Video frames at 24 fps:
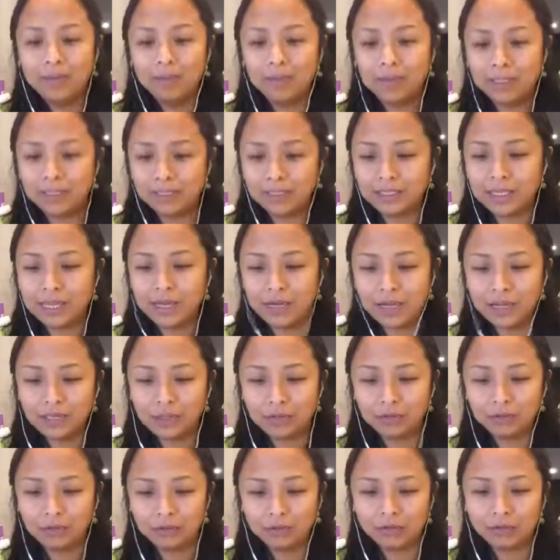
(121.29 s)
Because I
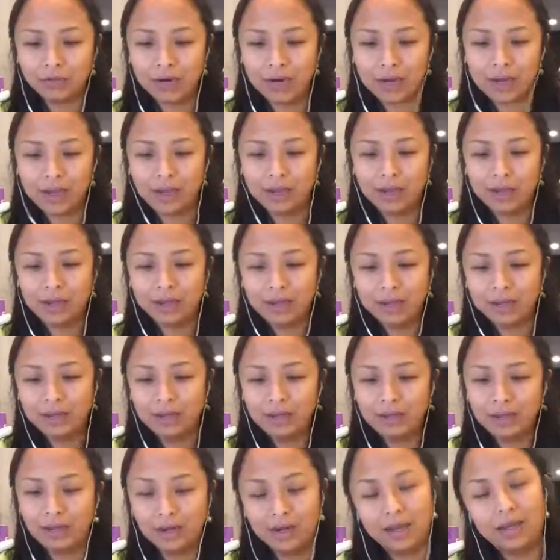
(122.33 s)
like to try
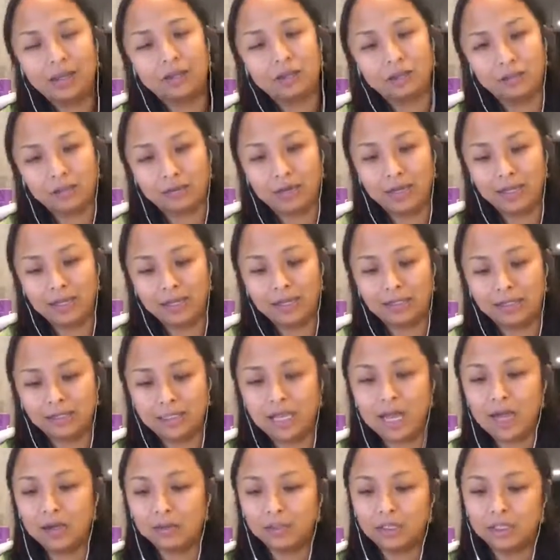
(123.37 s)

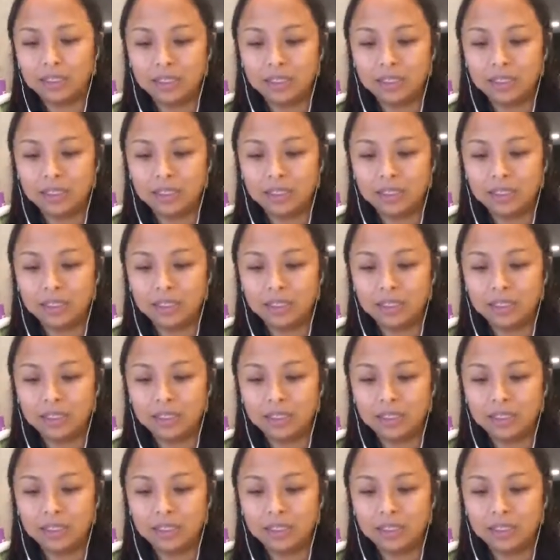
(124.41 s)
things out.